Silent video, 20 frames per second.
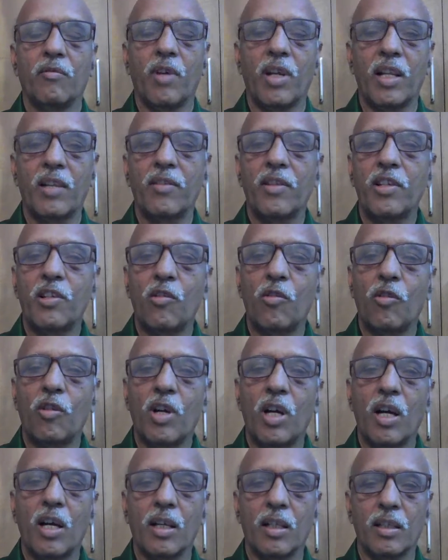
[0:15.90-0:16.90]
One of the
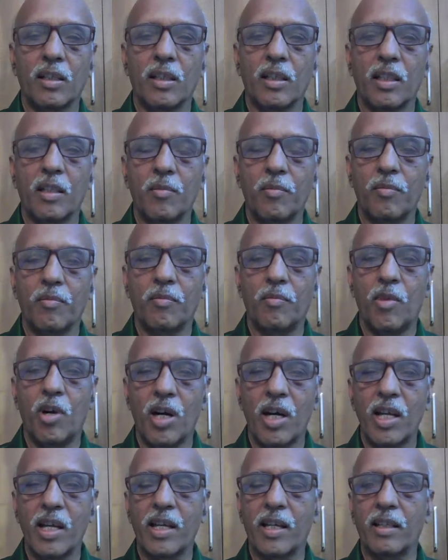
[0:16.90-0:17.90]
shloka in the
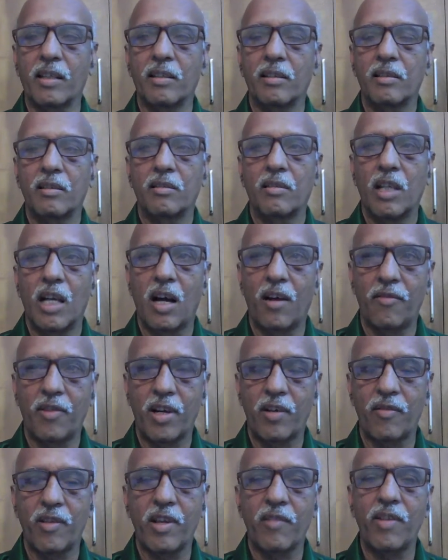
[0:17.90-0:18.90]
morning
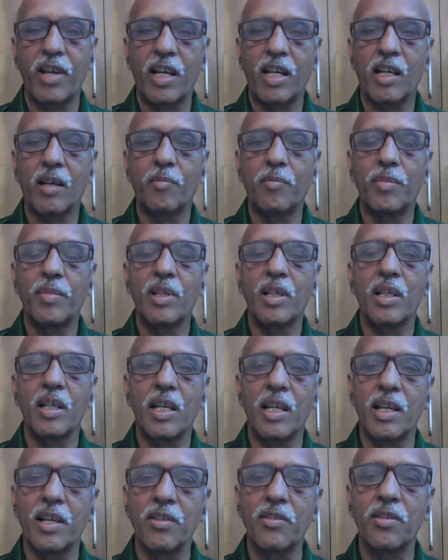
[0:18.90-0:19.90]
after we wake up
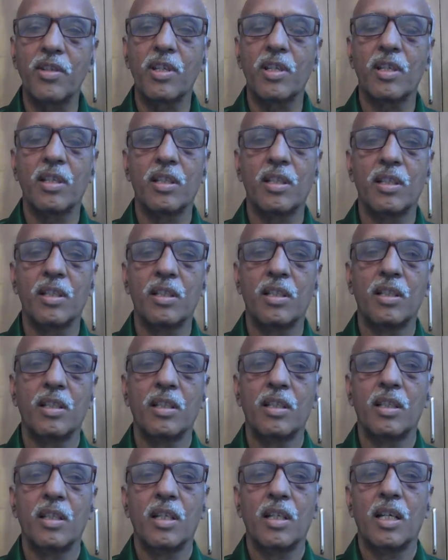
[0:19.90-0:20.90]
is
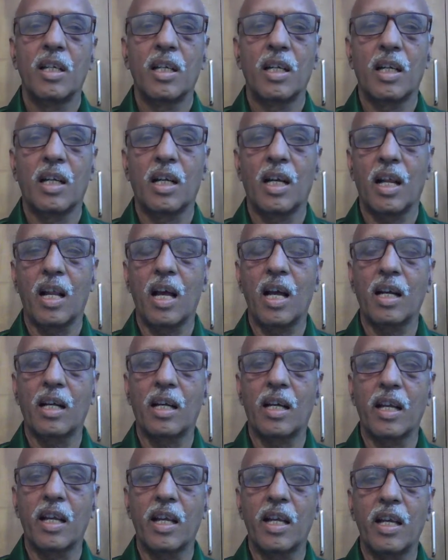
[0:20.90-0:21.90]

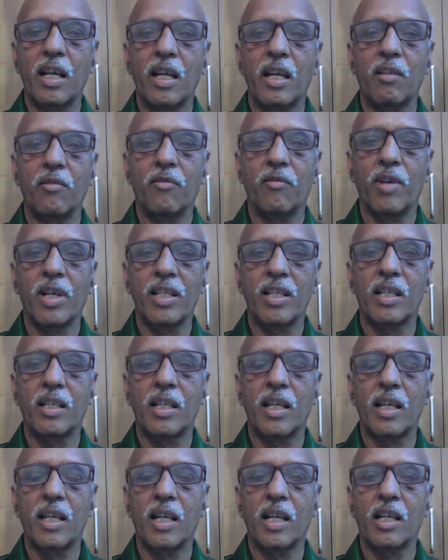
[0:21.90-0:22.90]
Karagre
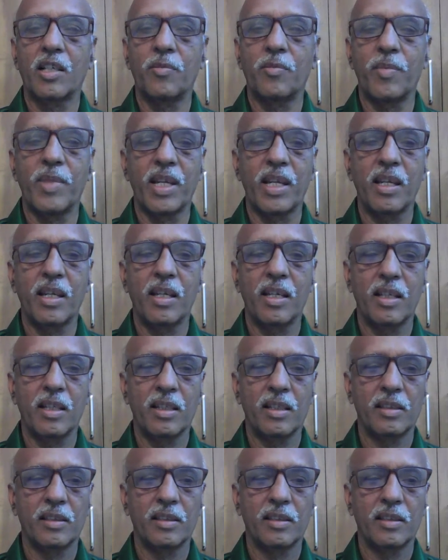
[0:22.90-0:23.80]
vasate Lakshmi,